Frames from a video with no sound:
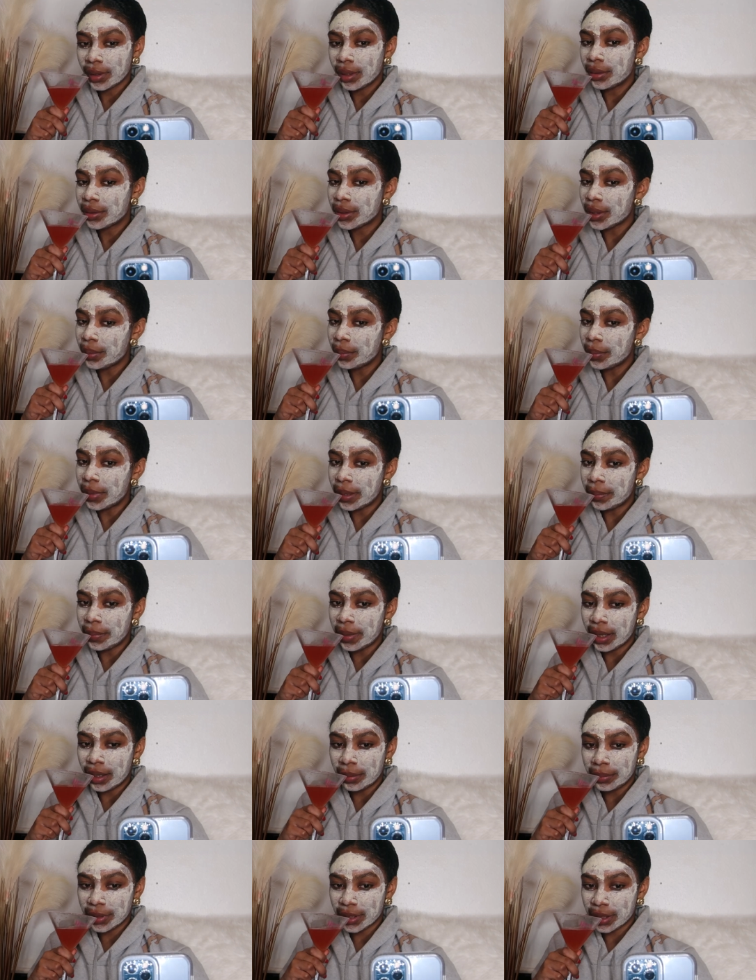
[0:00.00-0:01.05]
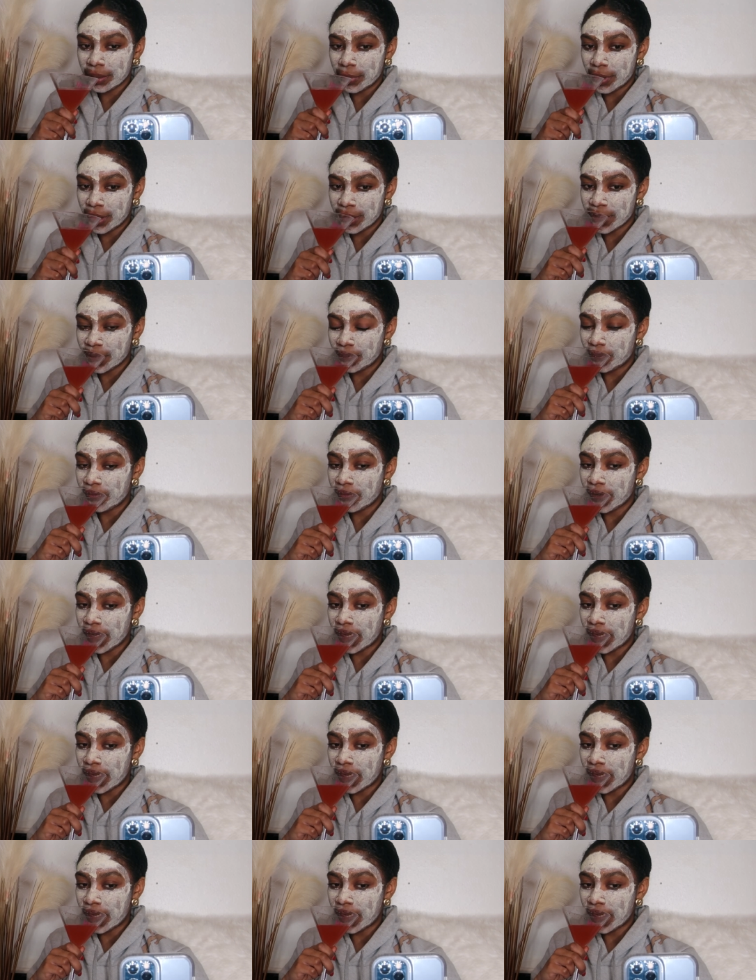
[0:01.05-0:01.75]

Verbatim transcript: But don't mind me. I'm just masking with